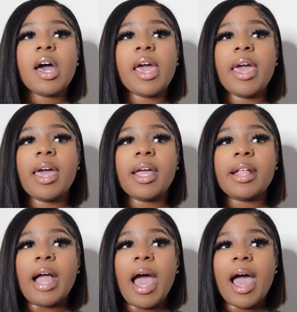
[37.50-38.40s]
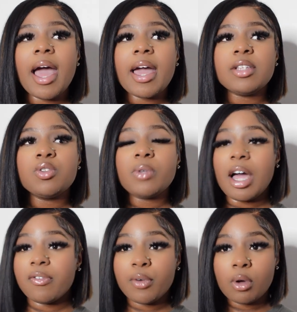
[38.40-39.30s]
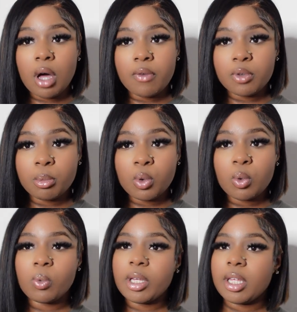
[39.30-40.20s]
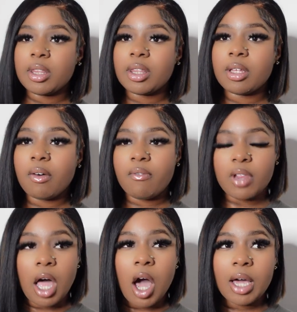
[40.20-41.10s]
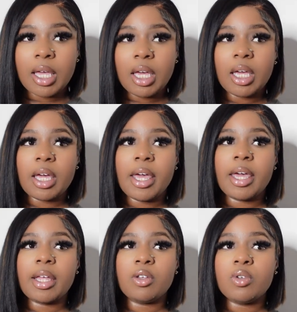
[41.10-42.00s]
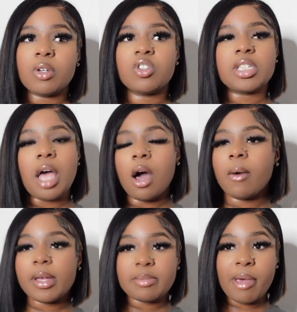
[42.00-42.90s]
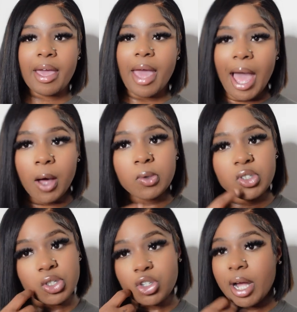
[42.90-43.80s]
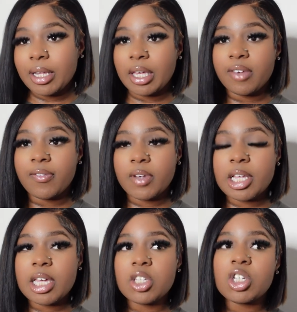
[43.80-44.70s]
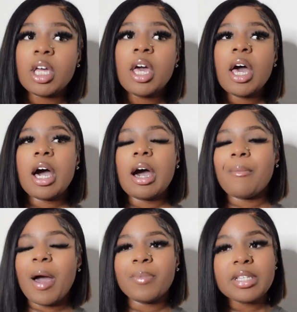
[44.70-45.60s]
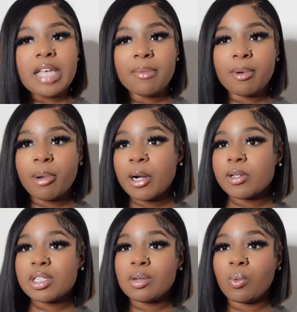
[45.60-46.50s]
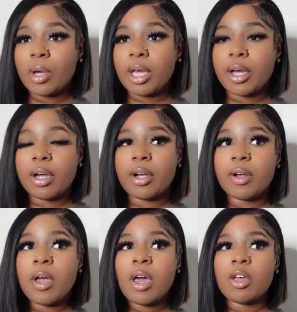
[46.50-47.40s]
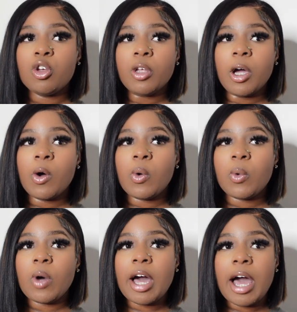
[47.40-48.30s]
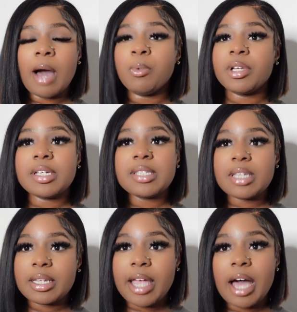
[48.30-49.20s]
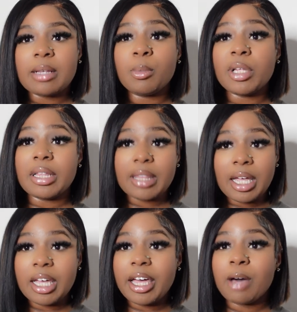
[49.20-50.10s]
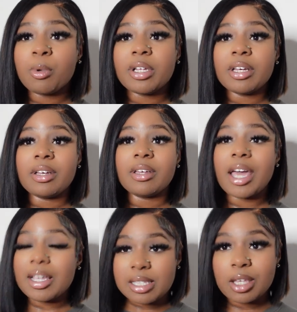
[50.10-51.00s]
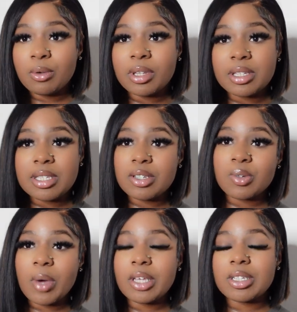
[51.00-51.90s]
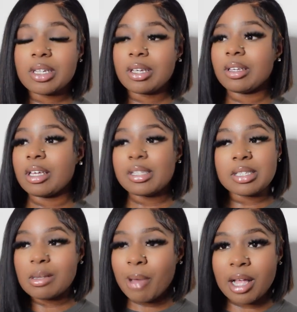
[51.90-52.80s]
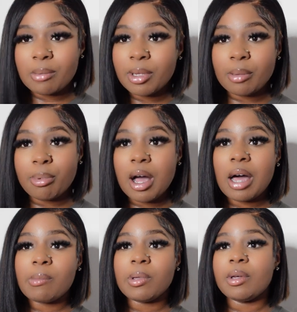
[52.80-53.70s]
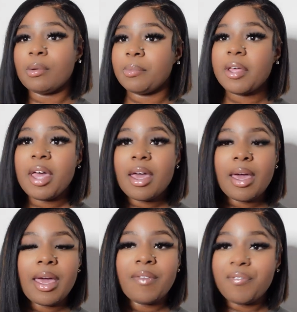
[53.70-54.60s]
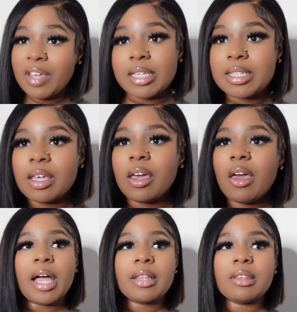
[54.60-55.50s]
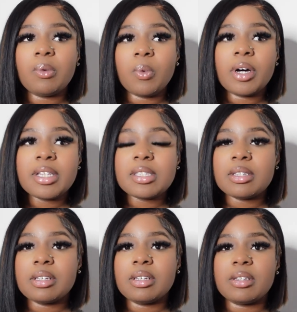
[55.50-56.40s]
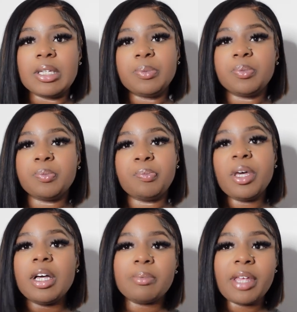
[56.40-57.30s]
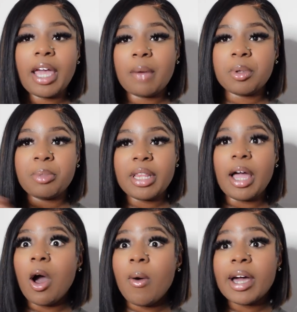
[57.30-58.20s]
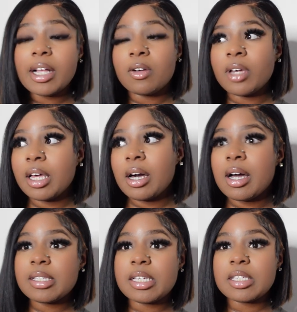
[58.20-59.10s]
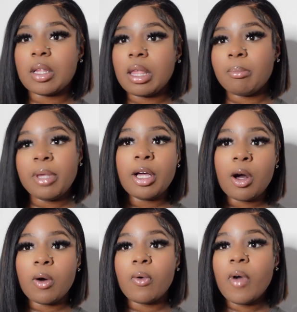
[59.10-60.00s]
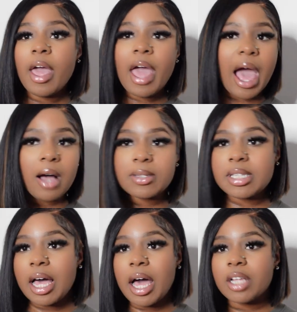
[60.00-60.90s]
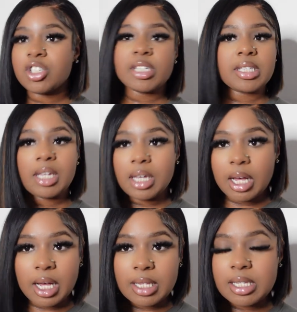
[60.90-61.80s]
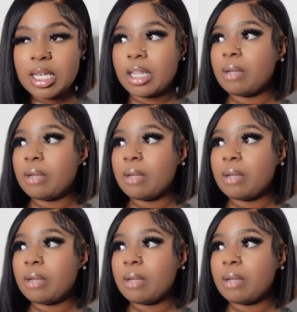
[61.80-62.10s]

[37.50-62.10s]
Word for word: And I do not feel comfortable with vlogging and you know just always being out just trying to get footage. Um, I'm the type of person where you know I'm going to sit down, I'm going to think, I'm going to execute the situation, get to the bottom of the problem, and fix it. Not the one to pick up the camera and be like, oh, I gotta go get content. So let me go outside just to get content.